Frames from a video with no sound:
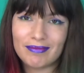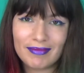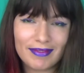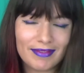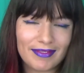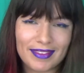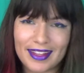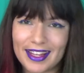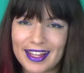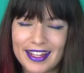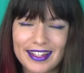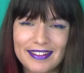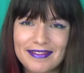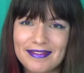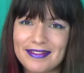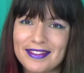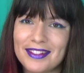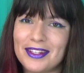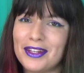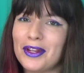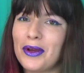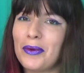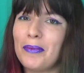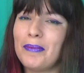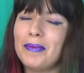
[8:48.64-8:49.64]
and,
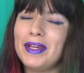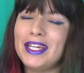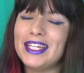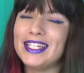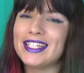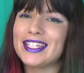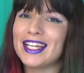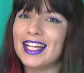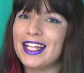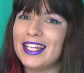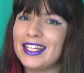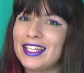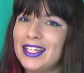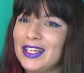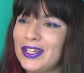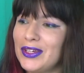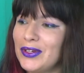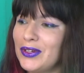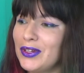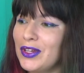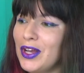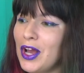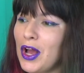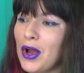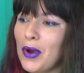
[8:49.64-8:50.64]
you know, me telling
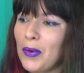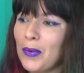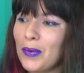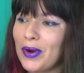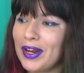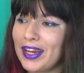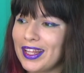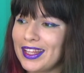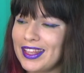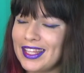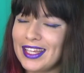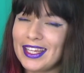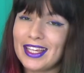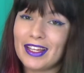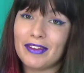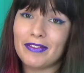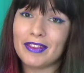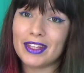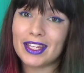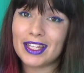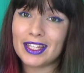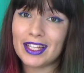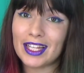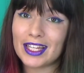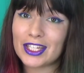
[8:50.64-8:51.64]
you what I think of
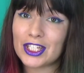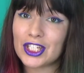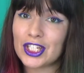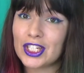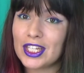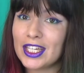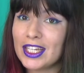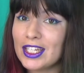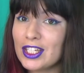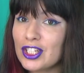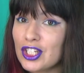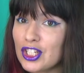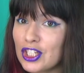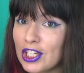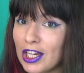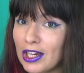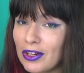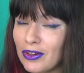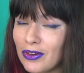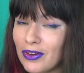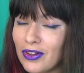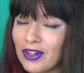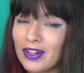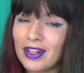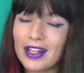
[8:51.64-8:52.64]
the collection in
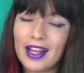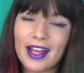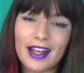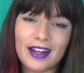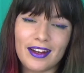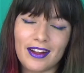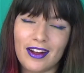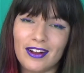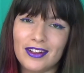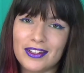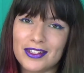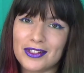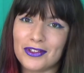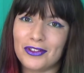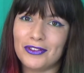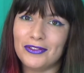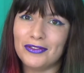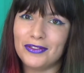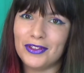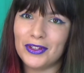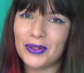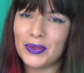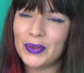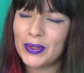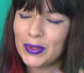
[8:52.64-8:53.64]
general, and also
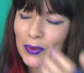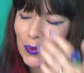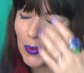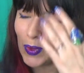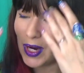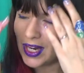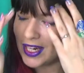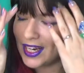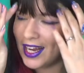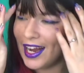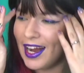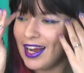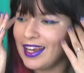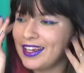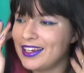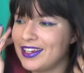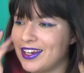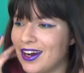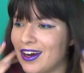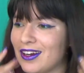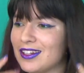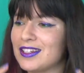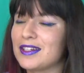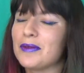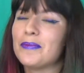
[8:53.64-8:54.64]
reviewing what I
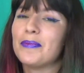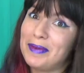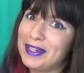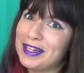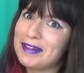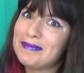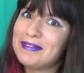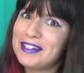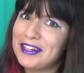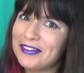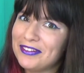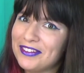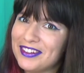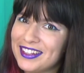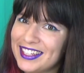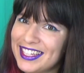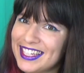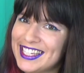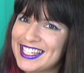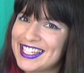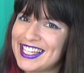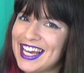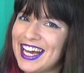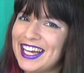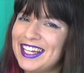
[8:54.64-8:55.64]
got. But I'm definitely
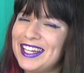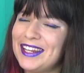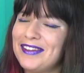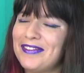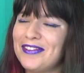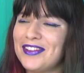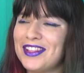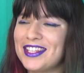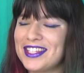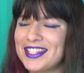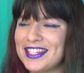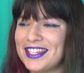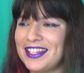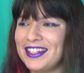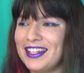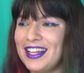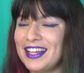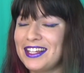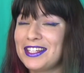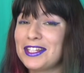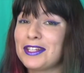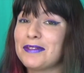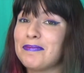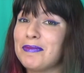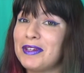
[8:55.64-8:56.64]
excited for this
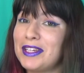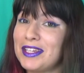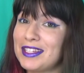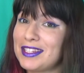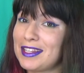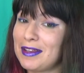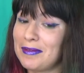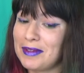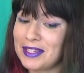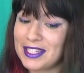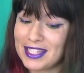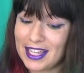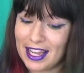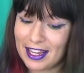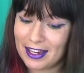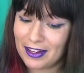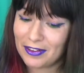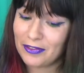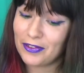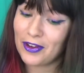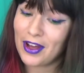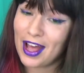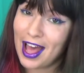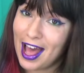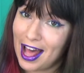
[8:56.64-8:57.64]
collection because I'm excited
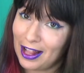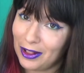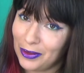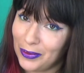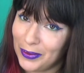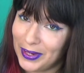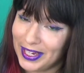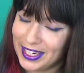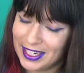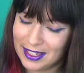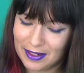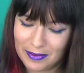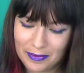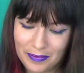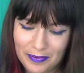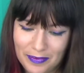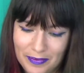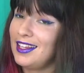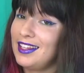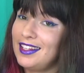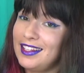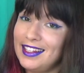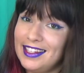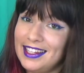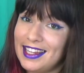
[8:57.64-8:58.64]
for Halloween.
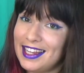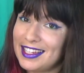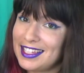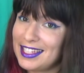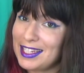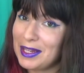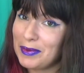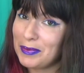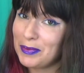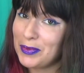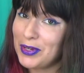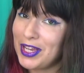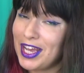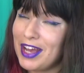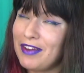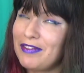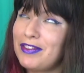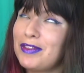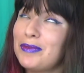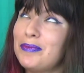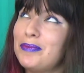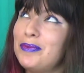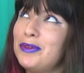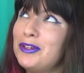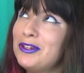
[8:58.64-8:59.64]
Next up we have
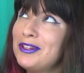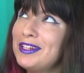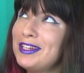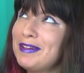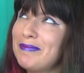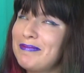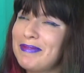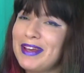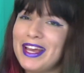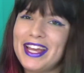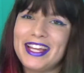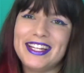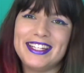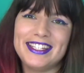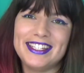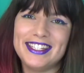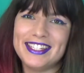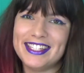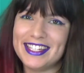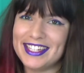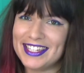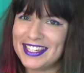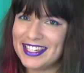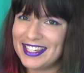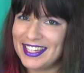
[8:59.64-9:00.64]
the Beautybay
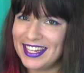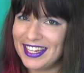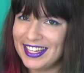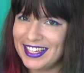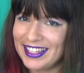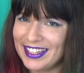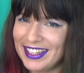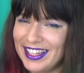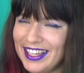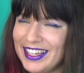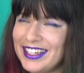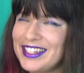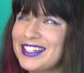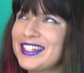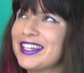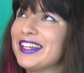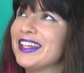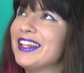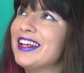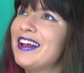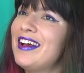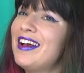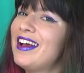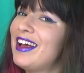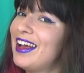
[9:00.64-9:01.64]
Disney collection,
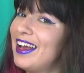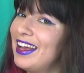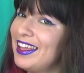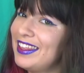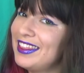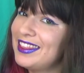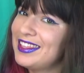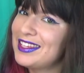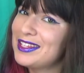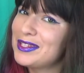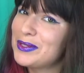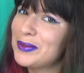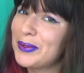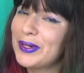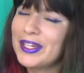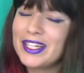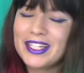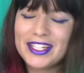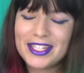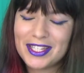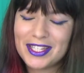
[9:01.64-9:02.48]
and this one is